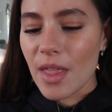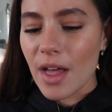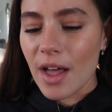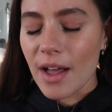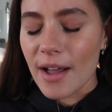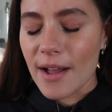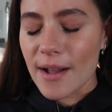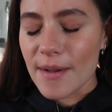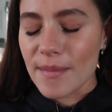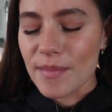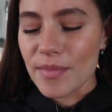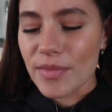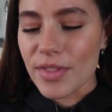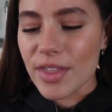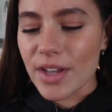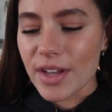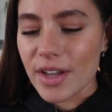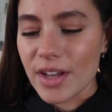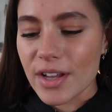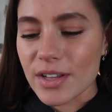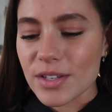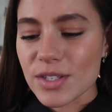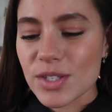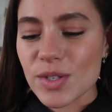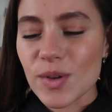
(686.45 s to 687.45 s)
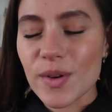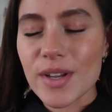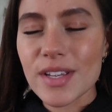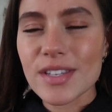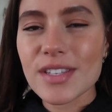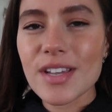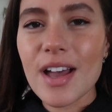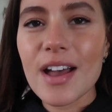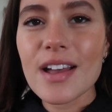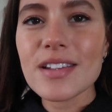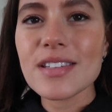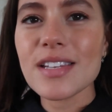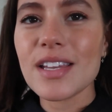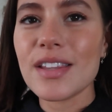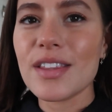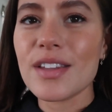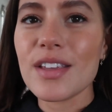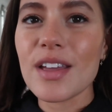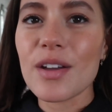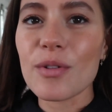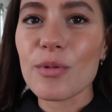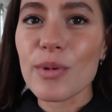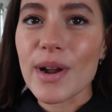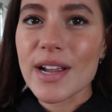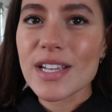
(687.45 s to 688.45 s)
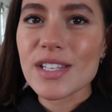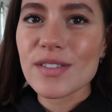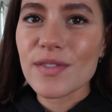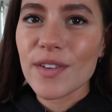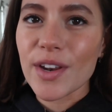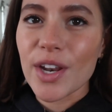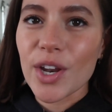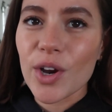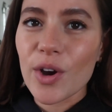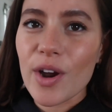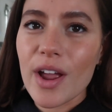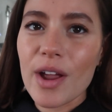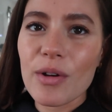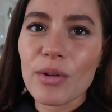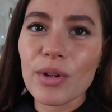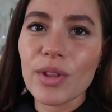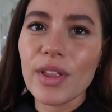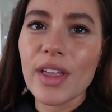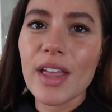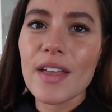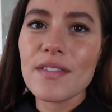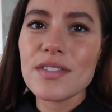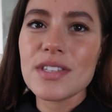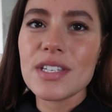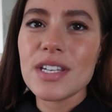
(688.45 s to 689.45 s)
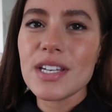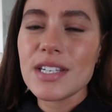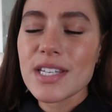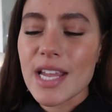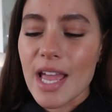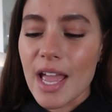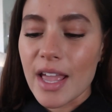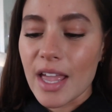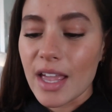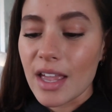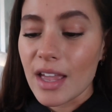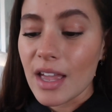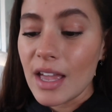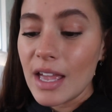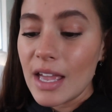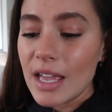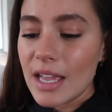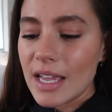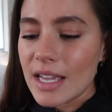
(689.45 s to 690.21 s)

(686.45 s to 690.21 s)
Um, the soy sauce and the rice vinaigrette really gives it a tangy